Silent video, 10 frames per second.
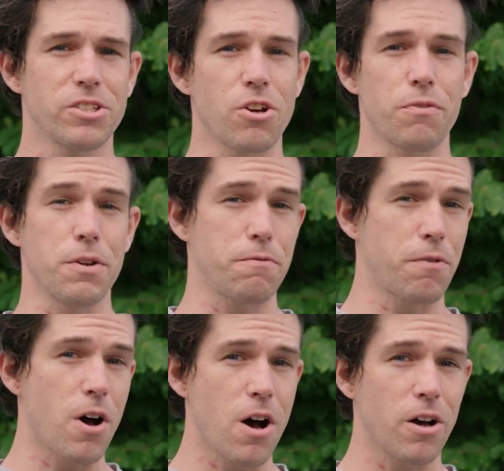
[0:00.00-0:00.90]
So if you
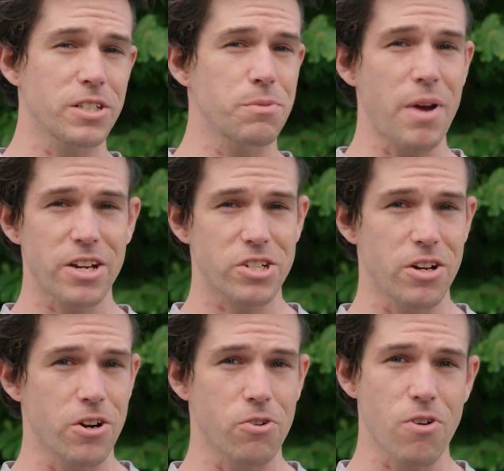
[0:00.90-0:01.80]
fall, smash
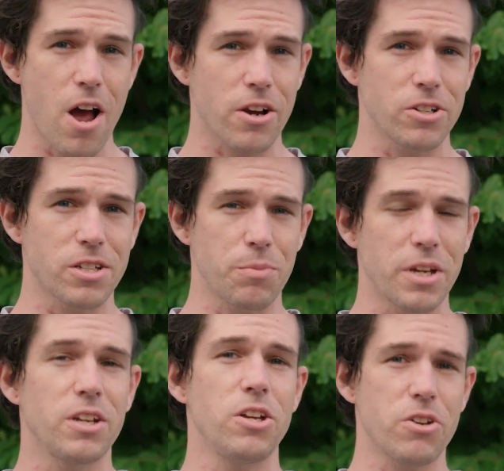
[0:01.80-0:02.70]
it on a rock or
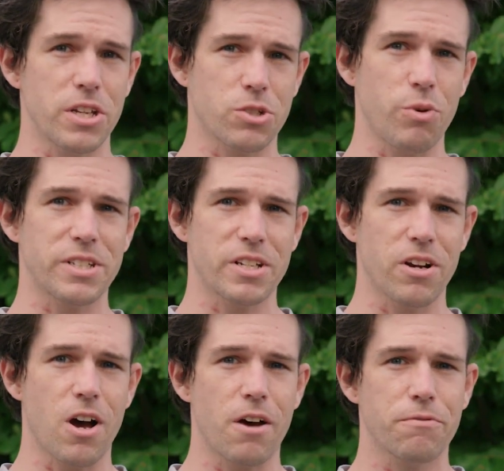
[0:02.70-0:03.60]
something, you can twist
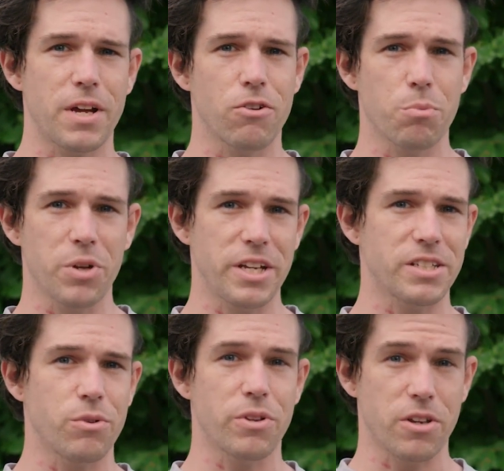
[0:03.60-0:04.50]
it off and
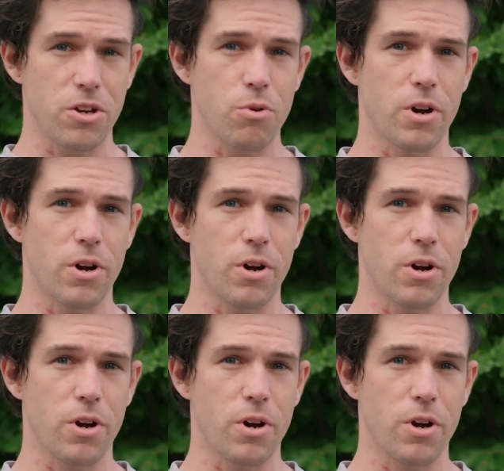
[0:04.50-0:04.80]
replace it with a new